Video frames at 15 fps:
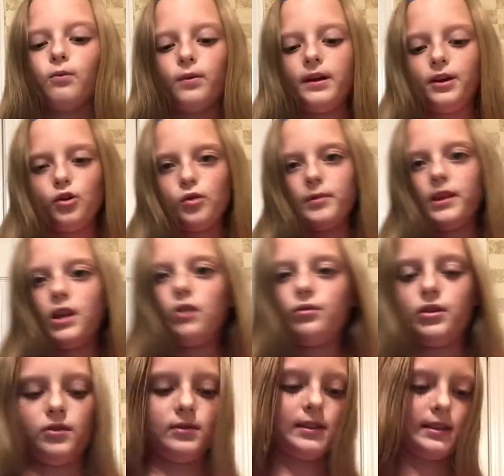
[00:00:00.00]
we normally
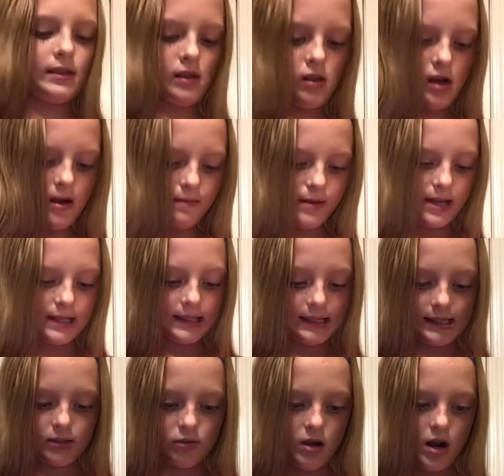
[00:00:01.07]
don't use this a lot. But it's
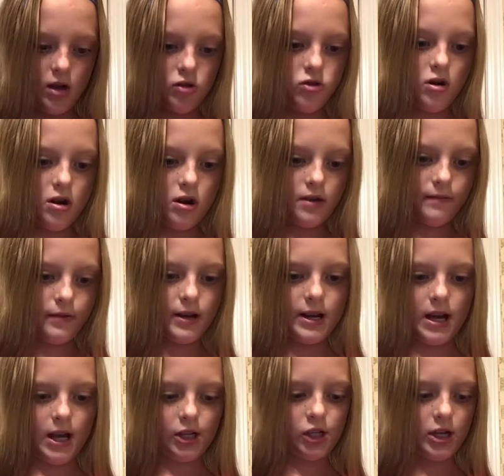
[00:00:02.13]
still got a lot of pretty
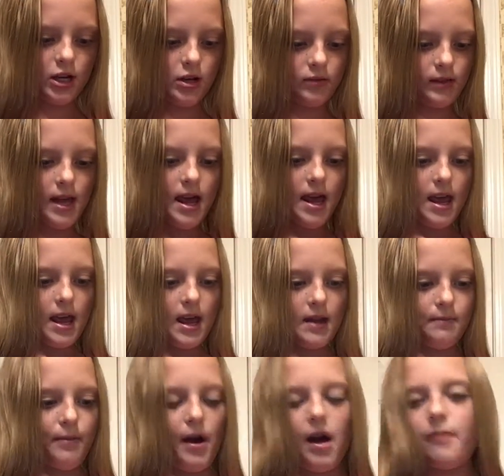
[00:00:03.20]
eyeshadows
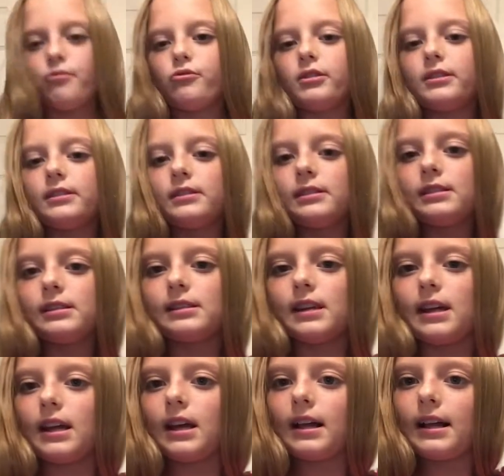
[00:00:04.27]
and pop ones. Like,